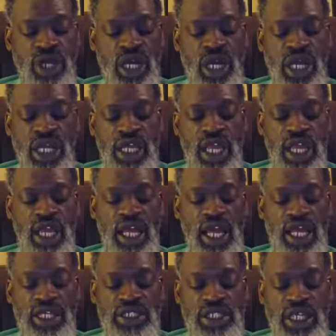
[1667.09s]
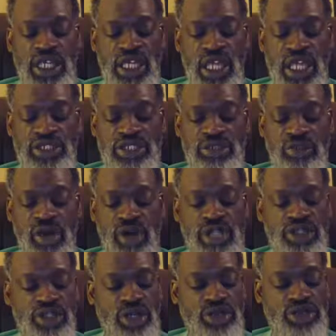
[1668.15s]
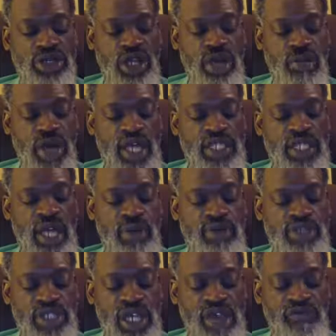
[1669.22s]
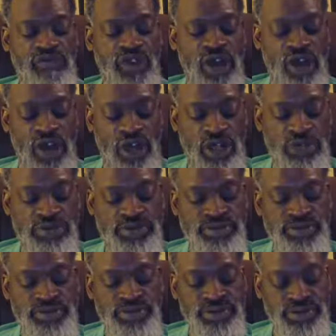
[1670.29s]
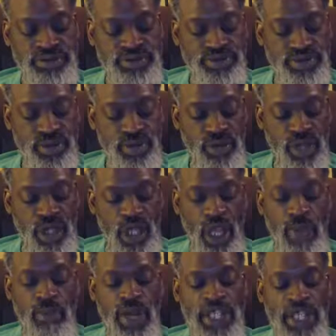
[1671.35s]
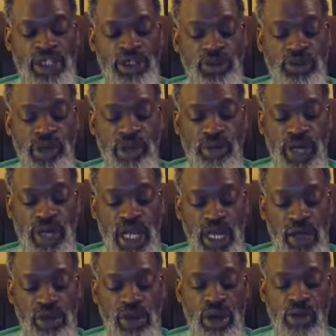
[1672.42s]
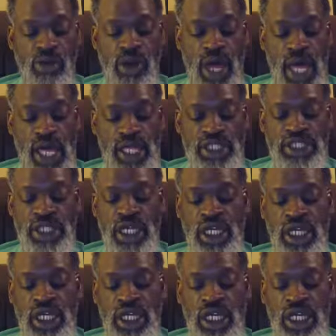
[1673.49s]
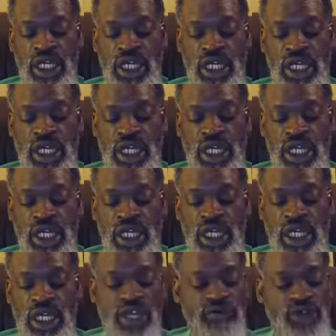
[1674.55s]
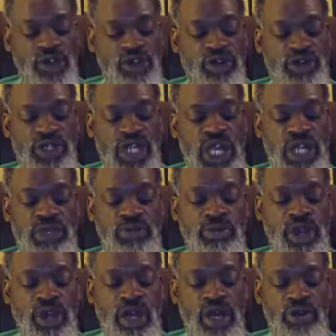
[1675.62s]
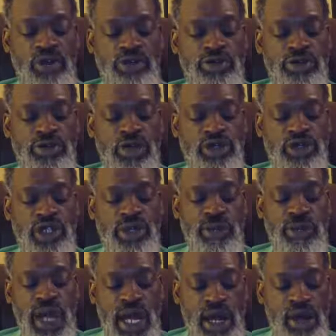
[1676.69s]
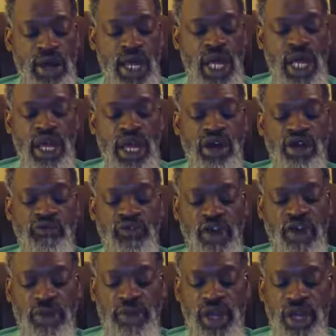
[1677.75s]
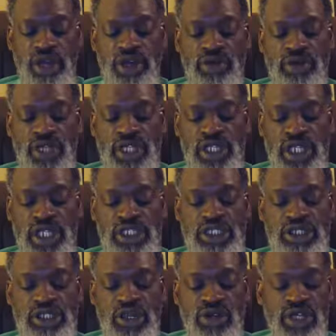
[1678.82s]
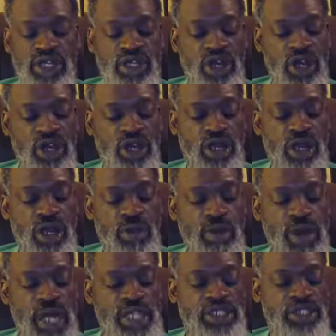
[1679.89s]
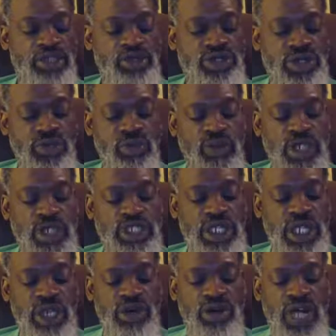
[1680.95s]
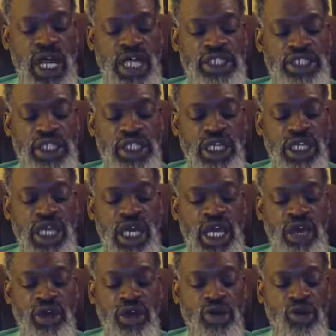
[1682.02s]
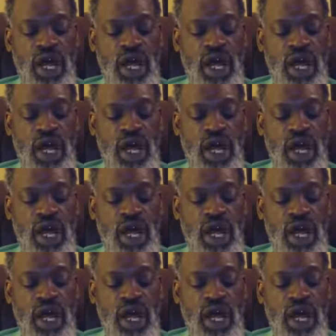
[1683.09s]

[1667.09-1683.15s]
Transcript: Katie Ellis, Nikki Ellis, Jamon Jones, Jeremiah Tapper, John Fillard, Montague Pittman L, No More X, Pat, Mile, Rob Malika Fakua, Dr. Marianne Williams, Kojo Kamal, Elder Farmer, Elder Millie Dixon, Tony Clark, Pastor Yusuf Weston, Elder Ajani, Elder Ron